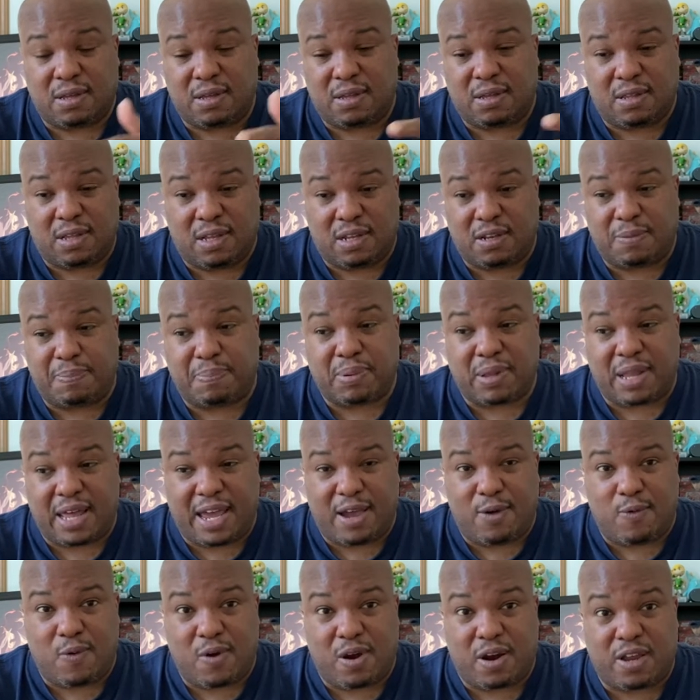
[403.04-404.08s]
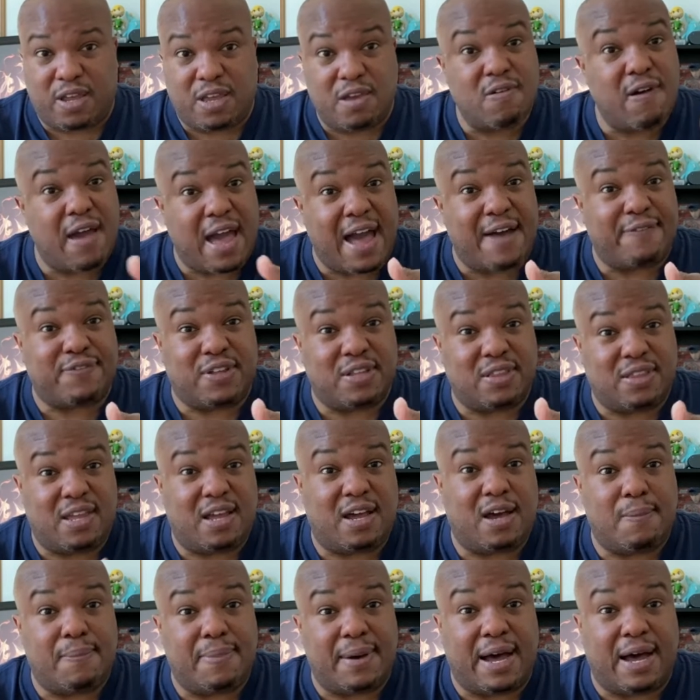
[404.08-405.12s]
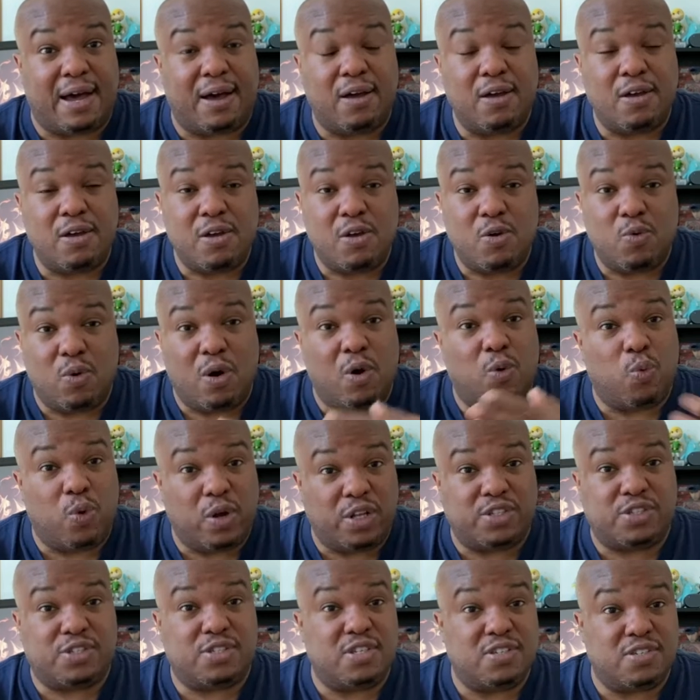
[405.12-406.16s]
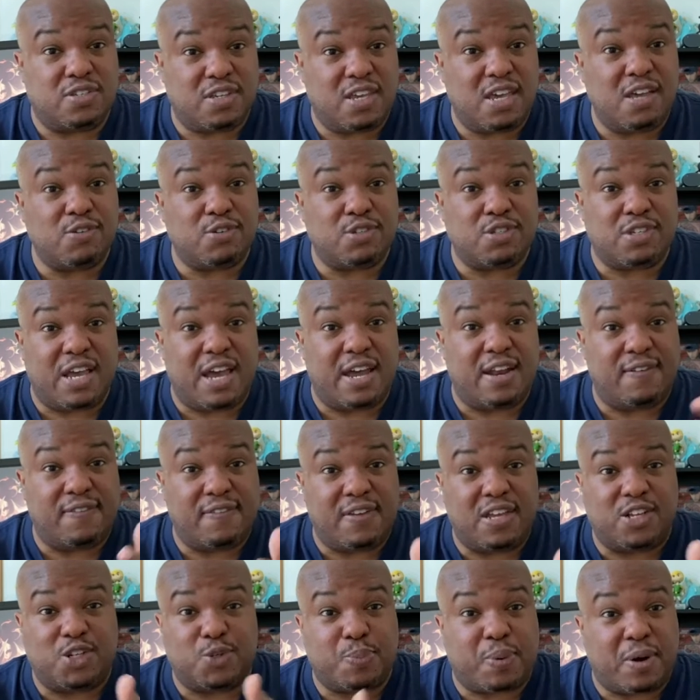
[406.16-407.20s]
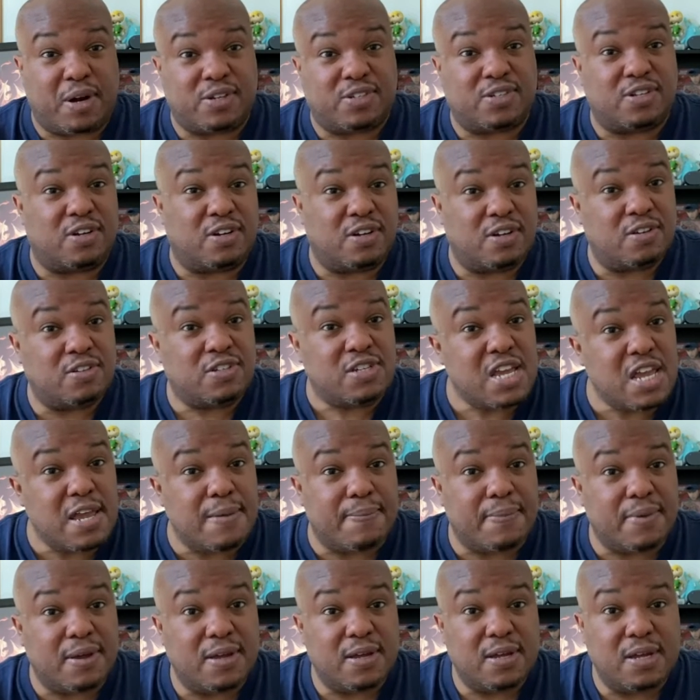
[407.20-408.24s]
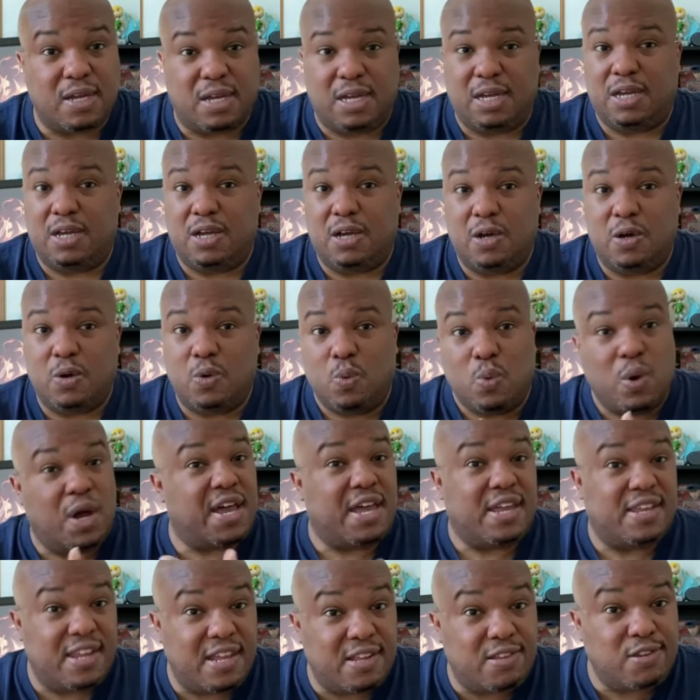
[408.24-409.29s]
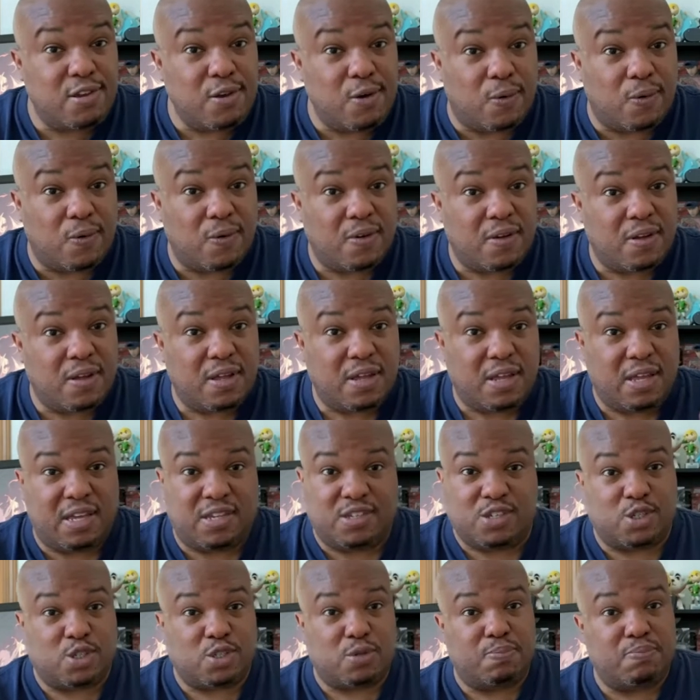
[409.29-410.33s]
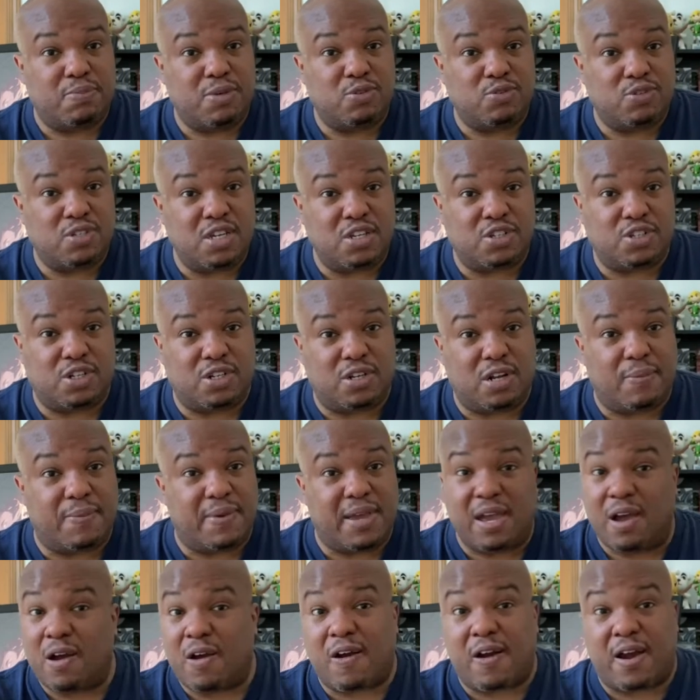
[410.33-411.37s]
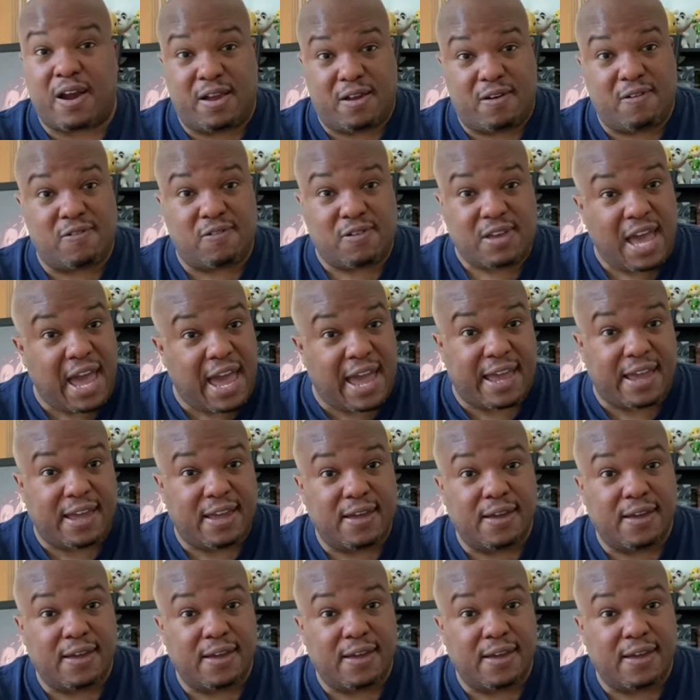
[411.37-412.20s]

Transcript: into play, where you have to think about, well, what's the skill set of each person on your team? What can they do? Is this a musician? I mean, all right, okay.